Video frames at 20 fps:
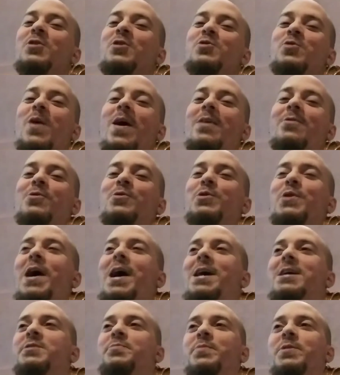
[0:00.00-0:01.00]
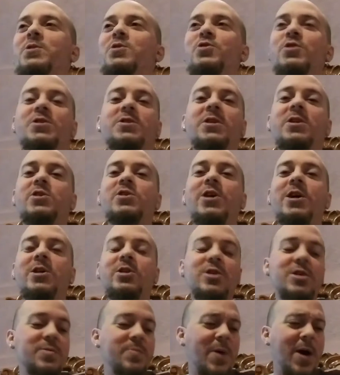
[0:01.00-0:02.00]
travel to Aspen just to
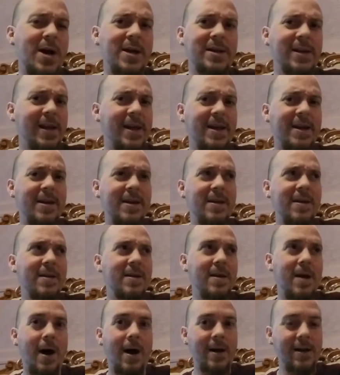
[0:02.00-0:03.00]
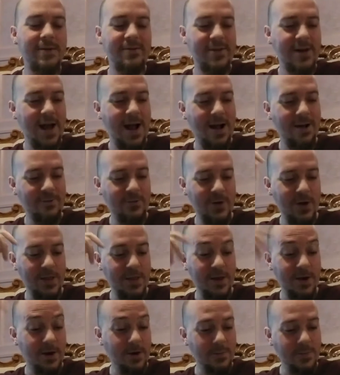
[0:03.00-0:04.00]
change his mind, like not even halfway
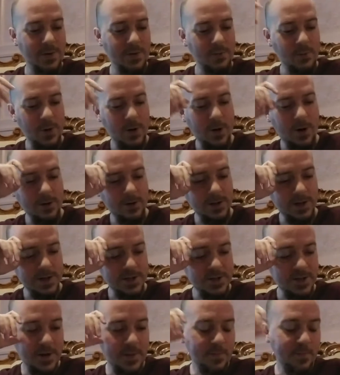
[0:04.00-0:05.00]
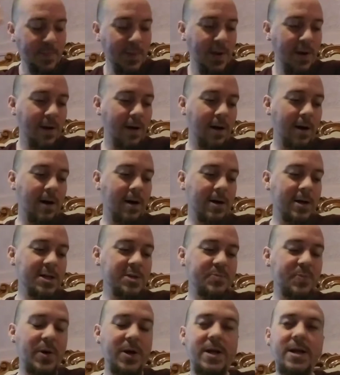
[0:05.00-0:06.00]
there. But regardless, uh,
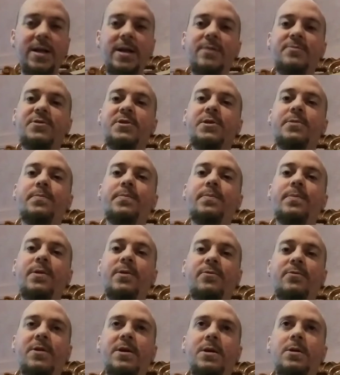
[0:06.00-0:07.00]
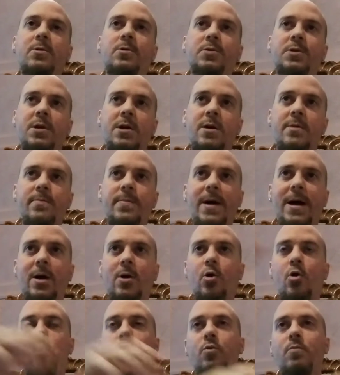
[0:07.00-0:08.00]
his buddy gives him the vehicle to come
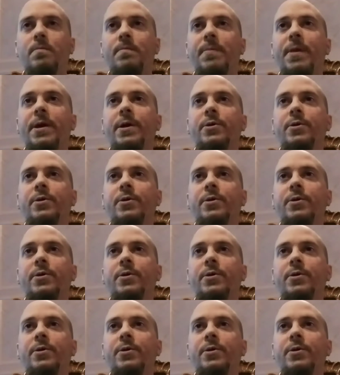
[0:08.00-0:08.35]
back home